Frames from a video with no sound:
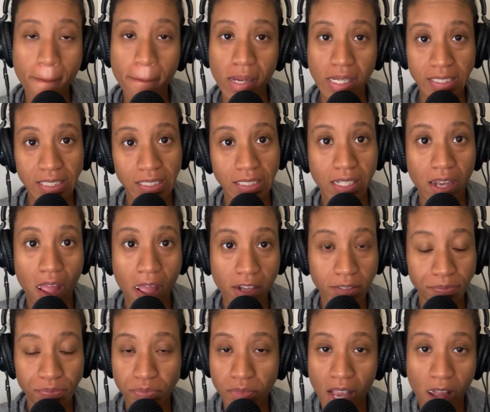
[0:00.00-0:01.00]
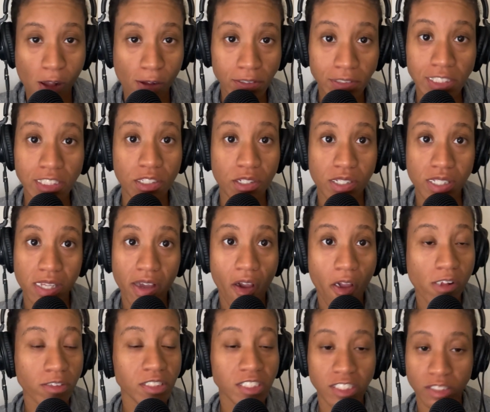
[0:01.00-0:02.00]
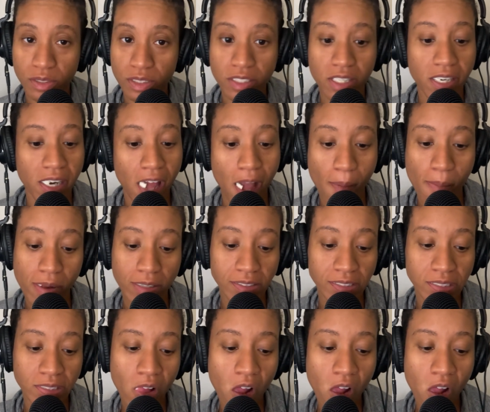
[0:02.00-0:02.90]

but who knows? Who knows what's gonna happen?